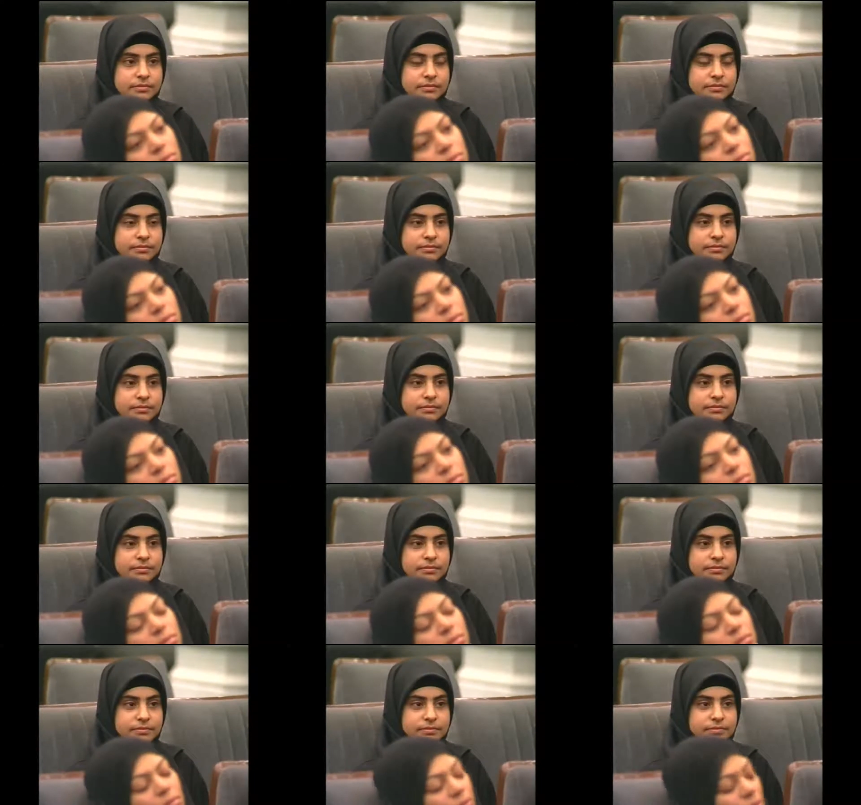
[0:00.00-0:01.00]

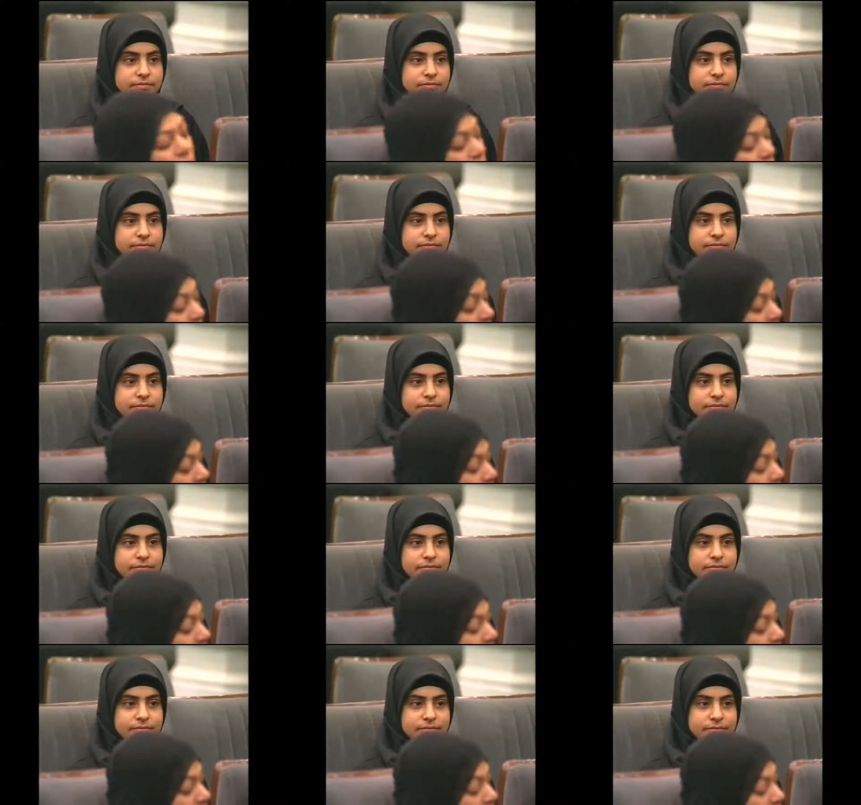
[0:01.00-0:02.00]

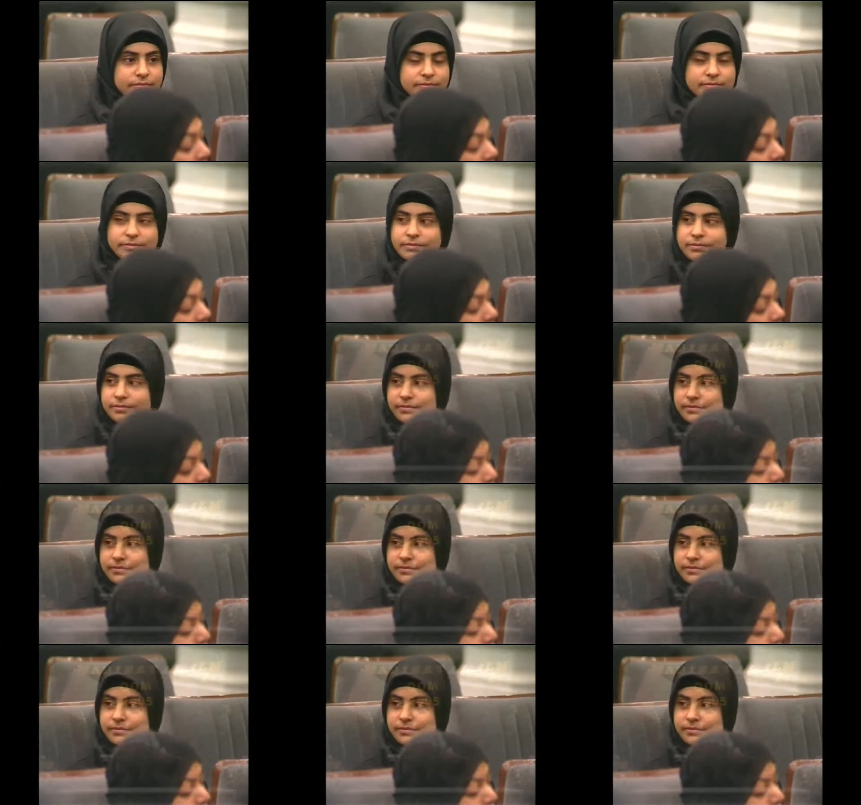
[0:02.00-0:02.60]
[no speech]